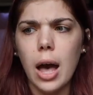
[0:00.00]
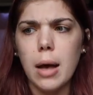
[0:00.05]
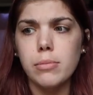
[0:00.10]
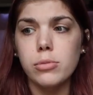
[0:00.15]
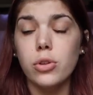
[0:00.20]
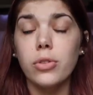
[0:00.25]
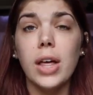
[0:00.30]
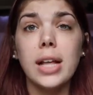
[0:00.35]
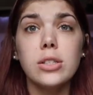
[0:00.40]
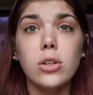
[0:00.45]

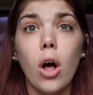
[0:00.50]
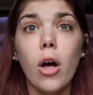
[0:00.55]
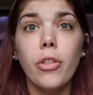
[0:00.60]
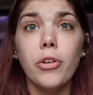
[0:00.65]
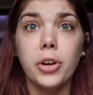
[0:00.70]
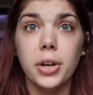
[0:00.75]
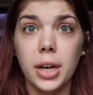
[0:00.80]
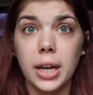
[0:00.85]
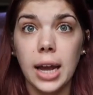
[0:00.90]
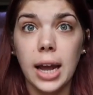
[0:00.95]
So that's all
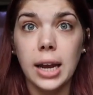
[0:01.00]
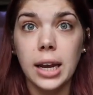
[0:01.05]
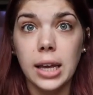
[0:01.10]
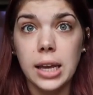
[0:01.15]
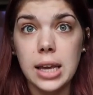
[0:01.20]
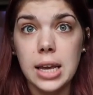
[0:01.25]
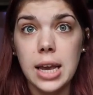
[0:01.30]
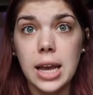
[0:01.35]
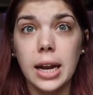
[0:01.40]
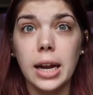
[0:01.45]
they're gonna kind
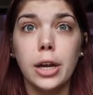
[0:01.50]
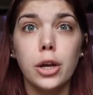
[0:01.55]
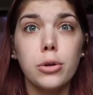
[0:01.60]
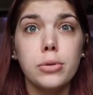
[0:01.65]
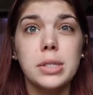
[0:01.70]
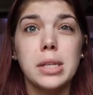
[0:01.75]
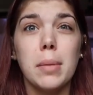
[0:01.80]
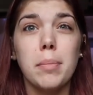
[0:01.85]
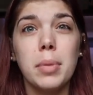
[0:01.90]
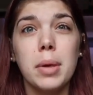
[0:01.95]
of eat. And I
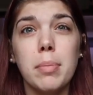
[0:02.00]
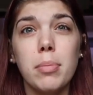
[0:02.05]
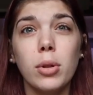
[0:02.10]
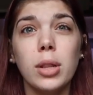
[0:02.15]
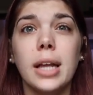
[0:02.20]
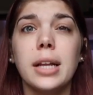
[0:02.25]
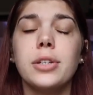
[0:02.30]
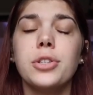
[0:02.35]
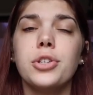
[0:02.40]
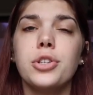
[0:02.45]
know some people
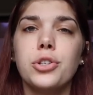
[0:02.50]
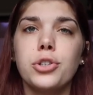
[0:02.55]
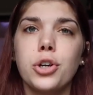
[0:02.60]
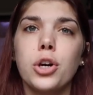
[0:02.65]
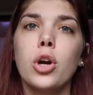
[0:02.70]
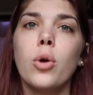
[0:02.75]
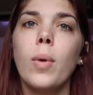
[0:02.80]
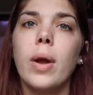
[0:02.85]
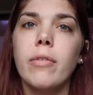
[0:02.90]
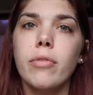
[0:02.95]
like to
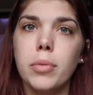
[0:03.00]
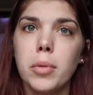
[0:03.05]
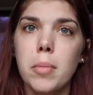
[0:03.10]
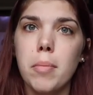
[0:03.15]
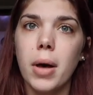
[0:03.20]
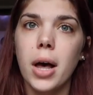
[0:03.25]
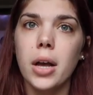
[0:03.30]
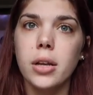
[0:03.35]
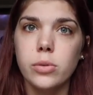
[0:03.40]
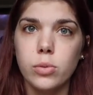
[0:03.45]
deter away from the
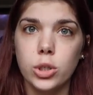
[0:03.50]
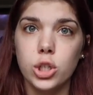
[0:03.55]
bugs,